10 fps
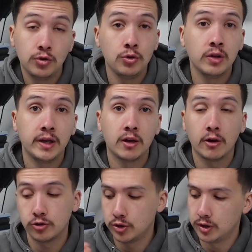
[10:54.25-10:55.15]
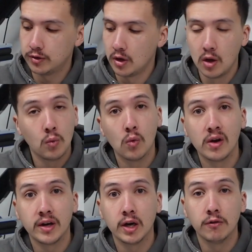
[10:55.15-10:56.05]
2 cleaning cartridges,
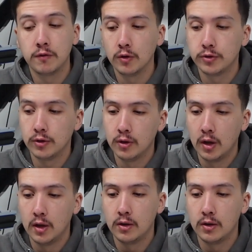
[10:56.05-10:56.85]
1 air filter.